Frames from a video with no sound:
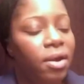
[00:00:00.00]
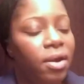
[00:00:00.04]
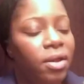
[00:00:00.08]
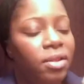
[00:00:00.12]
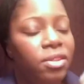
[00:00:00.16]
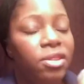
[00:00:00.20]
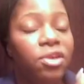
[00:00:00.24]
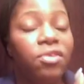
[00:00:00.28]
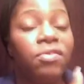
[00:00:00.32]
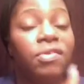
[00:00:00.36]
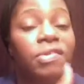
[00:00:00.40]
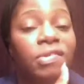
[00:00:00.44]

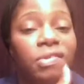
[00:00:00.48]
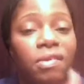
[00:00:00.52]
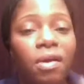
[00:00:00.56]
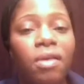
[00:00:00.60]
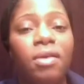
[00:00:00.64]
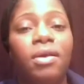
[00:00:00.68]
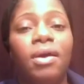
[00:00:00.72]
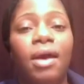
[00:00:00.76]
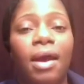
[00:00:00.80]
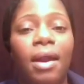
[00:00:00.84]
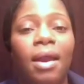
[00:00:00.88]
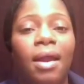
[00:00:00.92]
their
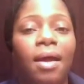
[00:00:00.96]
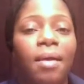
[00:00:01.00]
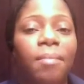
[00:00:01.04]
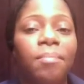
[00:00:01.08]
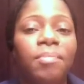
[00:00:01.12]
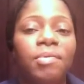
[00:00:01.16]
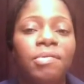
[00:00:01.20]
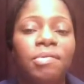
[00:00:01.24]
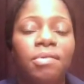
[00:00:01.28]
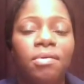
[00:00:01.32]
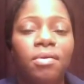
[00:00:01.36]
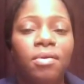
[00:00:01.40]
son
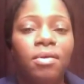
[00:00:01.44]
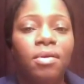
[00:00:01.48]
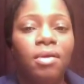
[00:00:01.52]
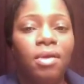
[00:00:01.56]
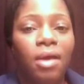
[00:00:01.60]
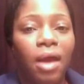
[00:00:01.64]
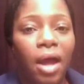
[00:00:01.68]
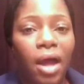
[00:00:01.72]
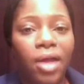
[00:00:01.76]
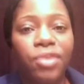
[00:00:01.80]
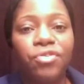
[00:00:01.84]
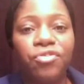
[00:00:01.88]
collapsed
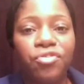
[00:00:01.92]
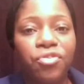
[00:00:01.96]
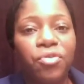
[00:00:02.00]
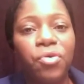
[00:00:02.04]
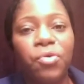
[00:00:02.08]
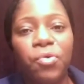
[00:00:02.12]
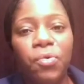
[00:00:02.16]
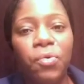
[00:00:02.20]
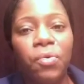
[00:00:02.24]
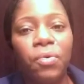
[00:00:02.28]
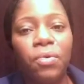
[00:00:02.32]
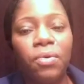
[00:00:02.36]
at
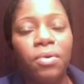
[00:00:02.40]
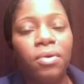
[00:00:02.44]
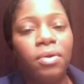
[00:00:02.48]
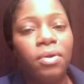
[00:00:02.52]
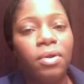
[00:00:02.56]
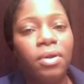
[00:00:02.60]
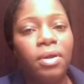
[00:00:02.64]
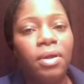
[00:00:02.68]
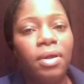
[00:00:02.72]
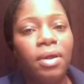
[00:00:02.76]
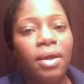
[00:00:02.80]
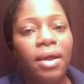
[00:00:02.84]
school
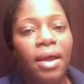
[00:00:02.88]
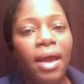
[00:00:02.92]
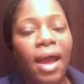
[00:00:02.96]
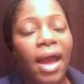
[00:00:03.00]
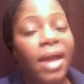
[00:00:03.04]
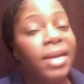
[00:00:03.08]
and